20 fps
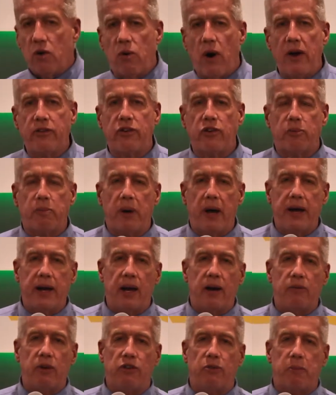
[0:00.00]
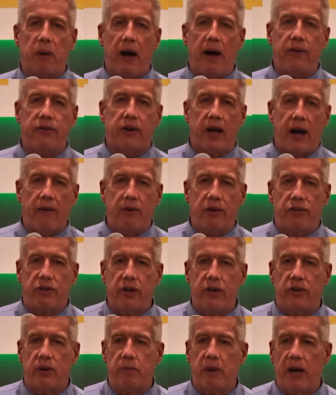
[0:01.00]
Crisis planning and response
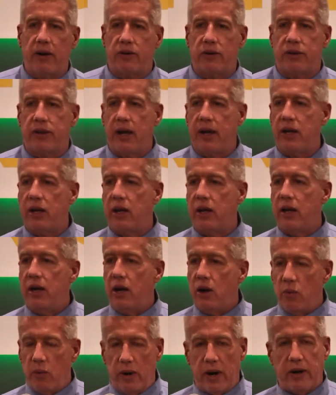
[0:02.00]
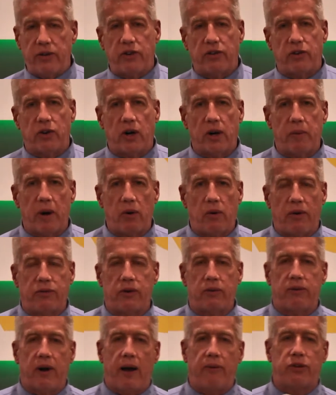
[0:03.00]
obviously is a major thing. We're not just talking about
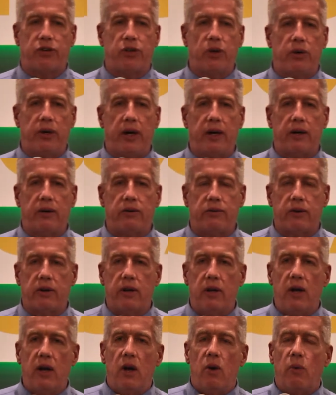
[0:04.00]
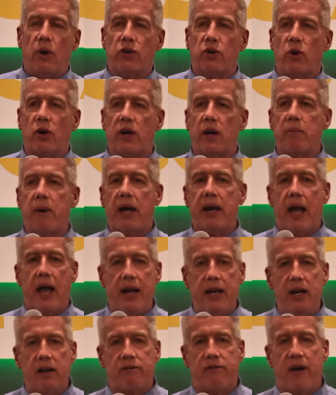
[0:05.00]
officer bomb shootings. We're talking about
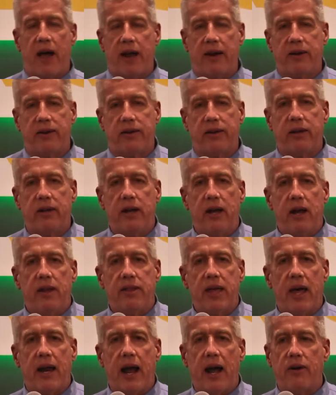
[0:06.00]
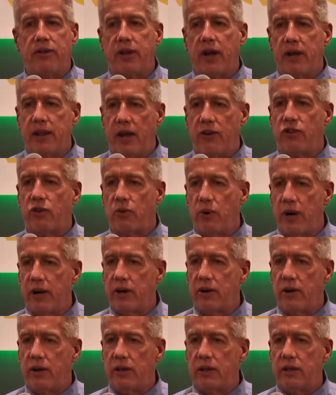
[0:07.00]
any event that's out there that's
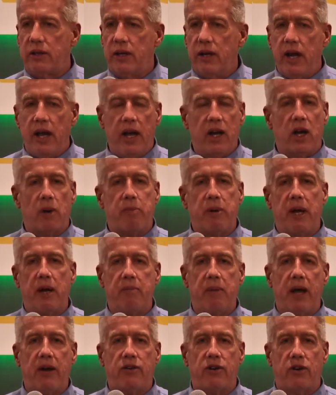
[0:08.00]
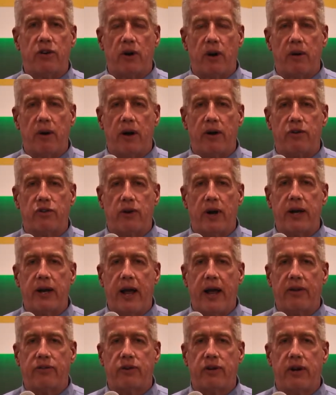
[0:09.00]
critical. It could be a major train
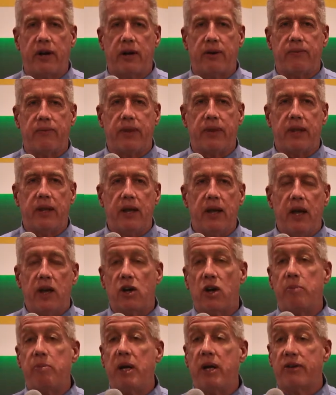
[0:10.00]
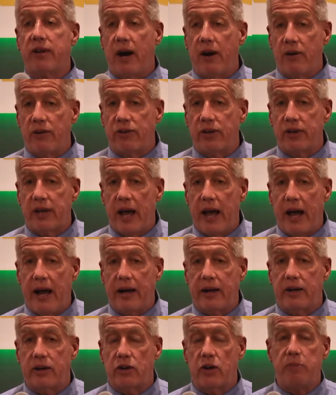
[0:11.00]
accident, it could be a terrorist
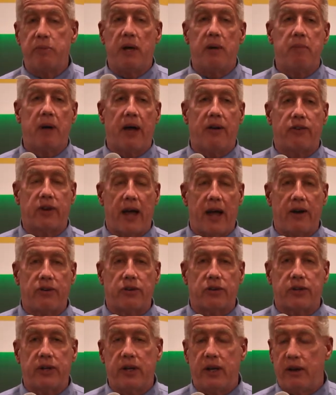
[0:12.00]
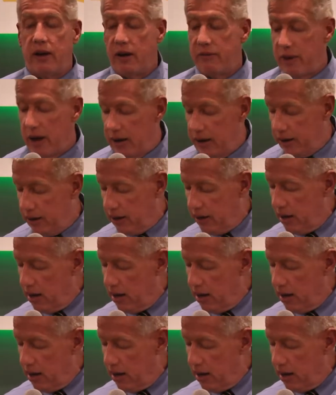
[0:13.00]
attack, it could be a mass casualty event.